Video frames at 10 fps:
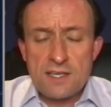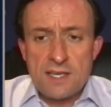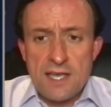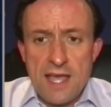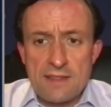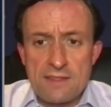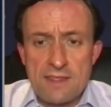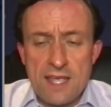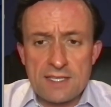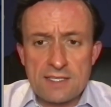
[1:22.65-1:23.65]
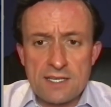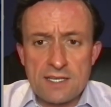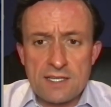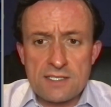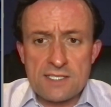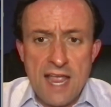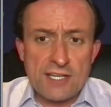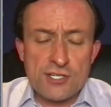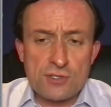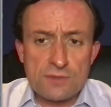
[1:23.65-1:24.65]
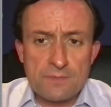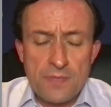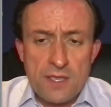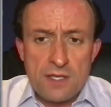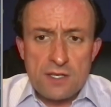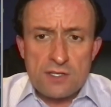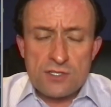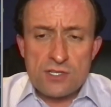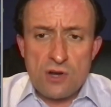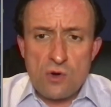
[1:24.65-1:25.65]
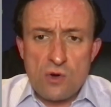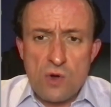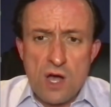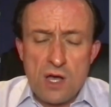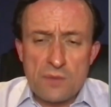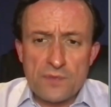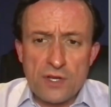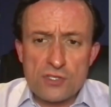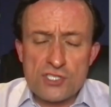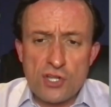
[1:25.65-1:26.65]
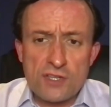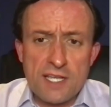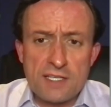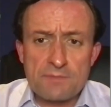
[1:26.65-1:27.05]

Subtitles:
and then sanction. So on Sunday,